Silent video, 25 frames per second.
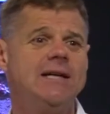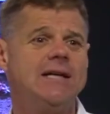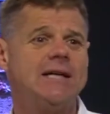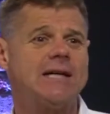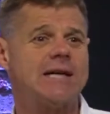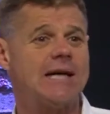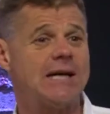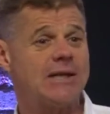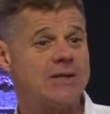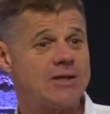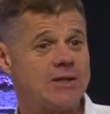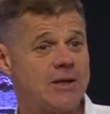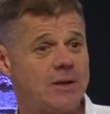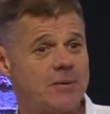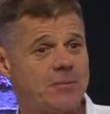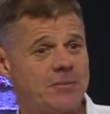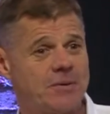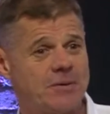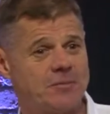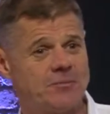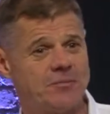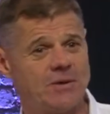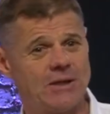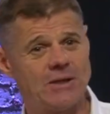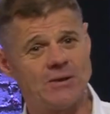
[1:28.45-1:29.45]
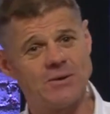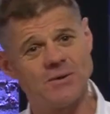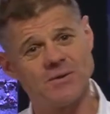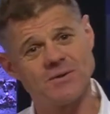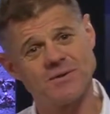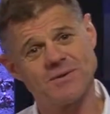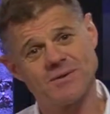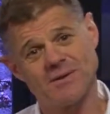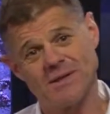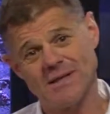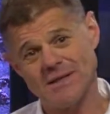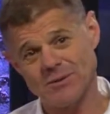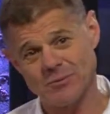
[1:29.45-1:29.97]
catch up,
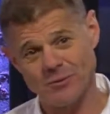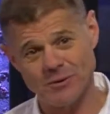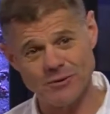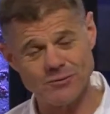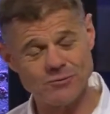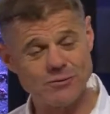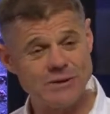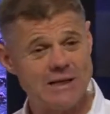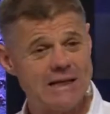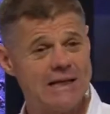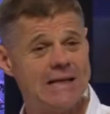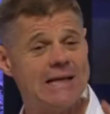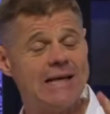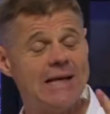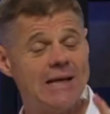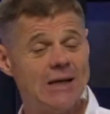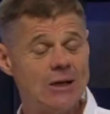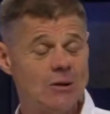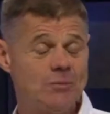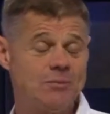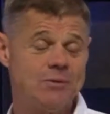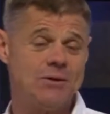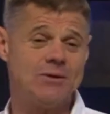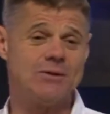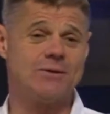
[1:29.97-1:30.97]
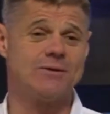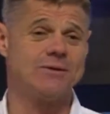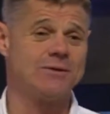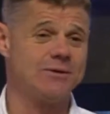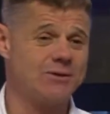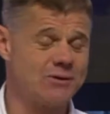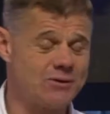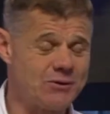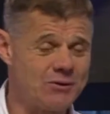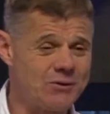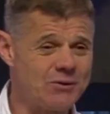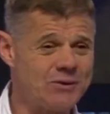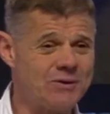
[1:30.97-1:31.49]
because these will really help you to
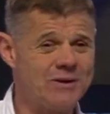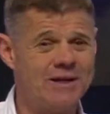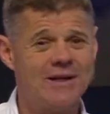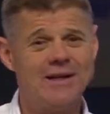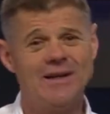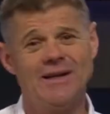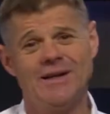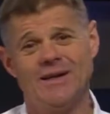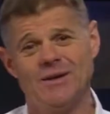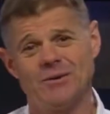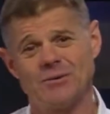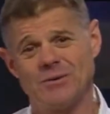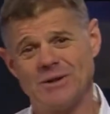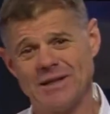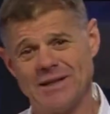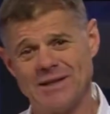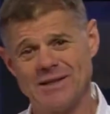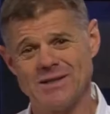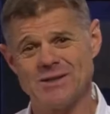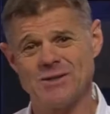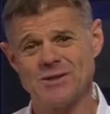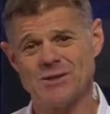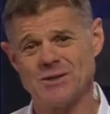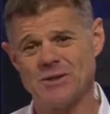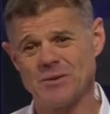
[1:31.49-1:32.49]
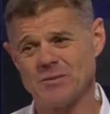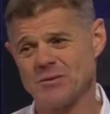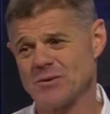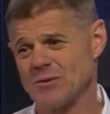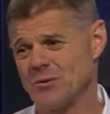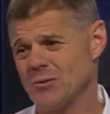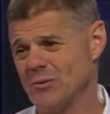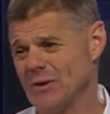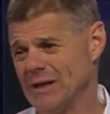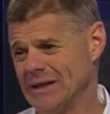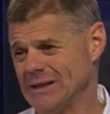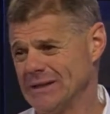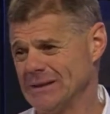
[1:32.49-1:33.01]
do relationships
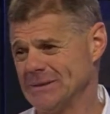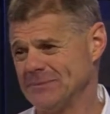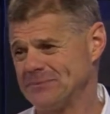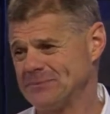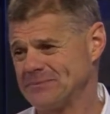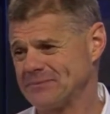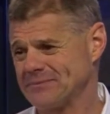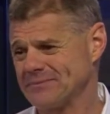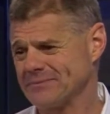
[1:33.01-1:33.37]
well.